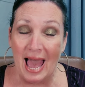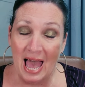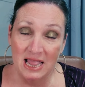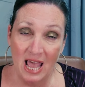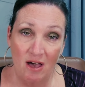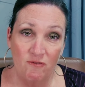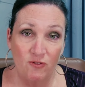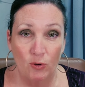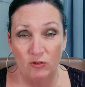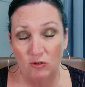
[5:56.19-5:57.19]
And that
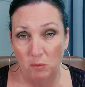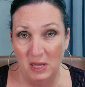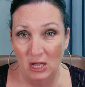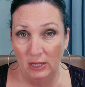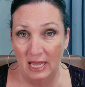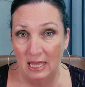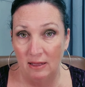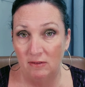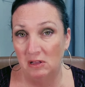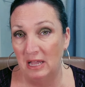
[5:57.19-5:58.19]
first meal
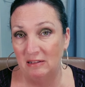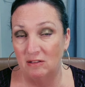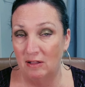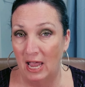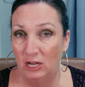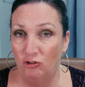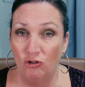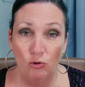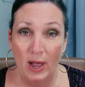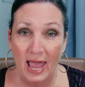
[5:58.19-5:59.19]
is, let's say,
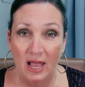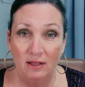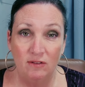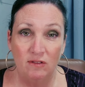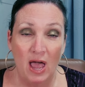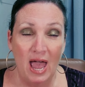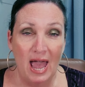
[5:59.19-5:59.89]
two eggs